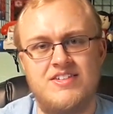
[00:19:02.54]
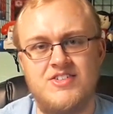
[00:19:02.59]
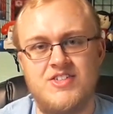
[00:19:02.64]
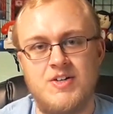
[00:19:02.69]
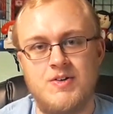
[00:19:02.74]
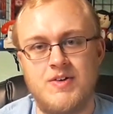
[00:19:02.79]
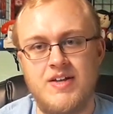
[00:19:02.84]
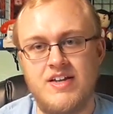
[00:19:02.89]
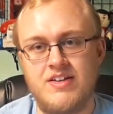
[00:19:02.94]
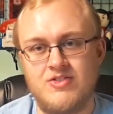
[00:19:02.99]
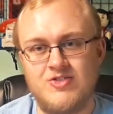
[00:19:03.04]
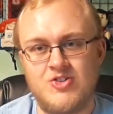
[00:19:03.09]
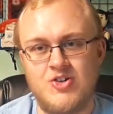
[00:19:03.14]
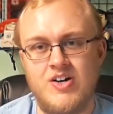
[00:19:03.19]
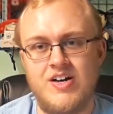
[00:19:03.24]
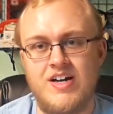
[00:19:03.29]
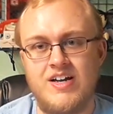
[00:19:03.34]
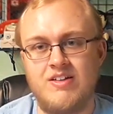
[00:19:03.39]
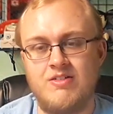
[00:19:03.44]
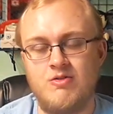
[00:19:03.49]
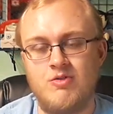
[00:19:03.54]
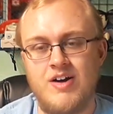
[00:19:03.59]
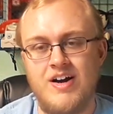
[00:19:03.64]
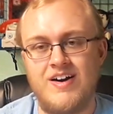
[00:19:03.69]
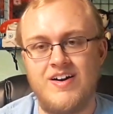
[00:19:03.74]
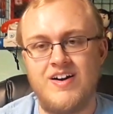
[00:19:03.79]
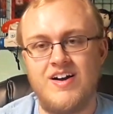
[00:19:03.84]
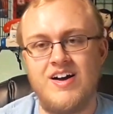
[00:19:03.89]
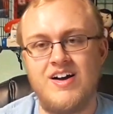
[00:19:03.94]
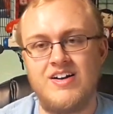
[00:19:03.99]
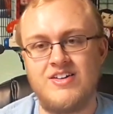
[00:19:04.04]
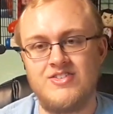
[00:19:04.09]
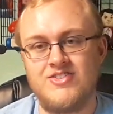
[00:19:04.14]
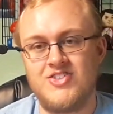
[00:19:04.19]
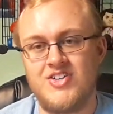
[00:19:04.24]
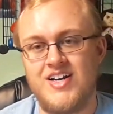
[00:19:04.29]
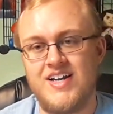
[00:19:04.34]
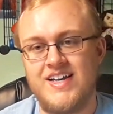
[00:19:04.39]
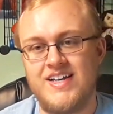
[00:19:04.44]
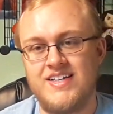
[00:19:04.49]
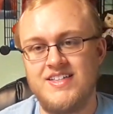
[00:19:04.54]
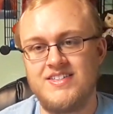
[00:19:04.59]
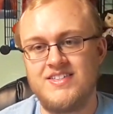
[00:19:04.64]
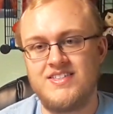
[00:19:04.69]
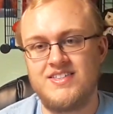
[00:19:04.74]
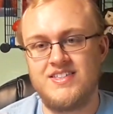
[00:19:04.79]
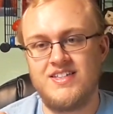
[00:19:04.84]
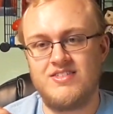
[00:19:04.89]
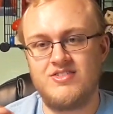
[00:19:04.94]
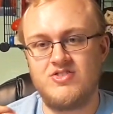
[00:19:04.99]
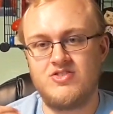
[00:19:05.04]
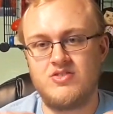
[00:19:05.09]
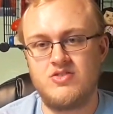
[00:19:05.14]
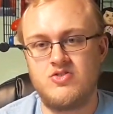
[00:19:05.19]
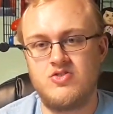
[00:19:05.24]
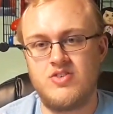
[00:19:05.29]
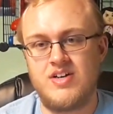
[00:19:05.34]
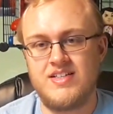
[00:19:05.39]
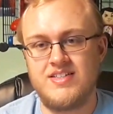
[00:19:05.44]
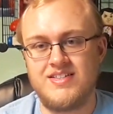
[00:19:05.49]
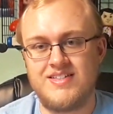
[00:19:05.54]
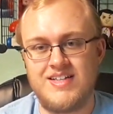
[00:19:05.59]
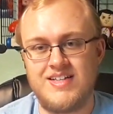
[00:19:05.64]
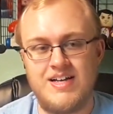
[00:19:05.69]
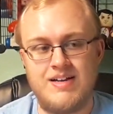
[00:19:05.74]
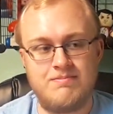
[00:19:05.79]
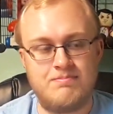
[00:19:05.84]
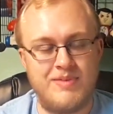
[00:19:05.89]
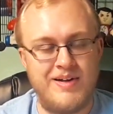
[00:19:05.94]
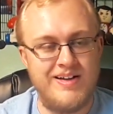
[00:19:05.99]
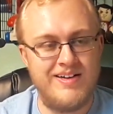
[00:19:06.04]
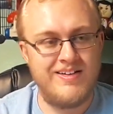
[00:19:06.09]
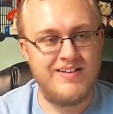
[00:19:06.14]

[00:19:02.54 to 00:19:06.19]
joking drawing where Andre is dressed up